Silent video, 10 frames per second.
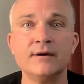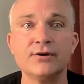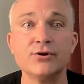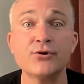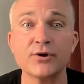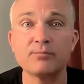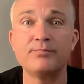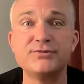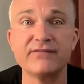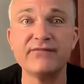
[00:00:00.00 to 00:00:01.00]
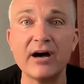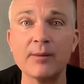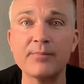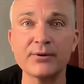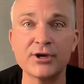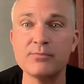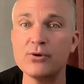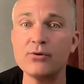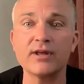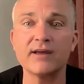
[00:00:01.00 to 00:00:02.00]
You could develop a
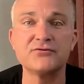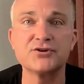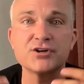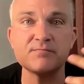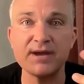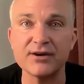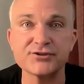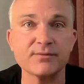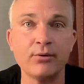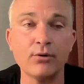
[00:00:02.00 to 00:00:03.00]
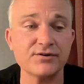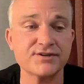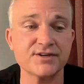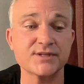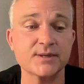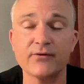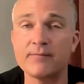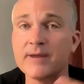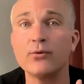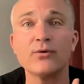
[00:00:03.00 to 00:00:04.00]
community of just being a support system for
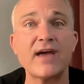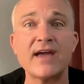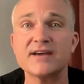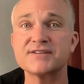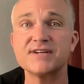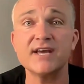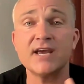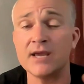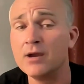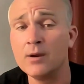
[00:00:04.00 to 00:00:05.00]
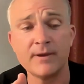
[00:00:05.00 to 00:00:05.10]
people with A S D,